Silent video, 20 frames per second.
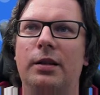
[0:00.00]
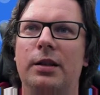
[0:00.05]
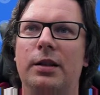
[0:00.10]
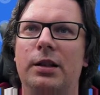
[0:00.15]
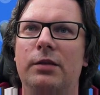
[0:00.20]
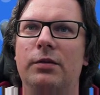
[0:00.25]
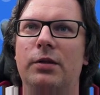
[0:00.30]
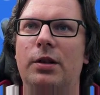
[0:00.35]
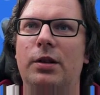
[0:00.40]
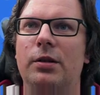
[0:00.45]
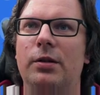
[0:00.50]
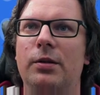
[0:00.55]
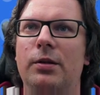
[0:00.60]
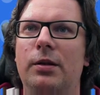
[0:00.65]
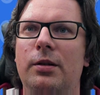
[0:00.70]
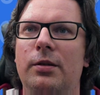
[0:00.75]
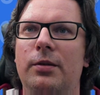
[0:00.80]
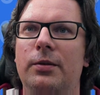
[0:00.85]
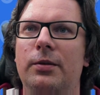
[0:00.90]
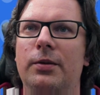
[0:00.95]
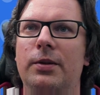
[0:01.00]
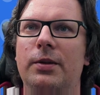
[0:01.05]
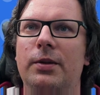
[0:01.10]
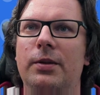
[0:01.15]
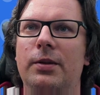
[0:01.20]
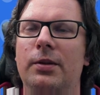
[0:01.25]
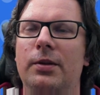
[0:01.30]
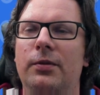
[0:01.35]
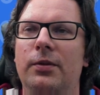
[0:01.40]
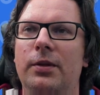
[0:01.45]
curl calls.
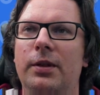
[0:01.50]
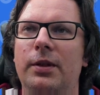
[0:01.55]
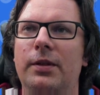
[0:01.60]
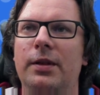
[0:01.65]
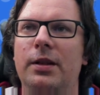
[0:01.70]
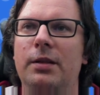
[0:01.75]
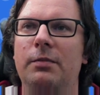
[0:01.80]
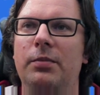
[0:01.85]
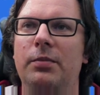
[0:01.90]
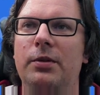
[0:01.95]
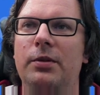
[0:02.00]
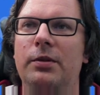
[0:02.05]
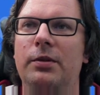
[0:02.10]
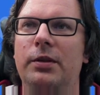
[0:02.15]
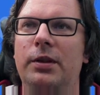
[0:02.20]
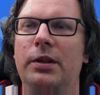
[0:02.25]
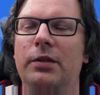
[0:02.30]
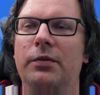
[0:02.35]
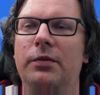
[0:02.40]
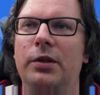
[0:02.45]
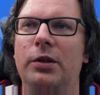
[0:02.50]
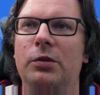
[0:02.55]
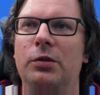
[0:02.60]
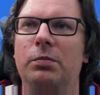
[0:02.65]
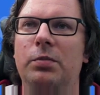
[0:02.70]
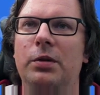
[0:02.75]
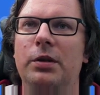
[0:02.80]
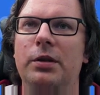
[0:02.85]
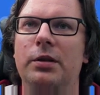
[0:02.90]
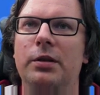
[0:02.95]
So for example, if we
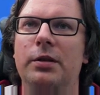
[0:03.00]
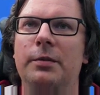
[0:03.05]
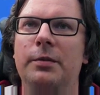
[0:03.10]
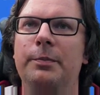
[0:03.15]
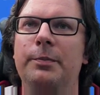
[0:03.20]
open the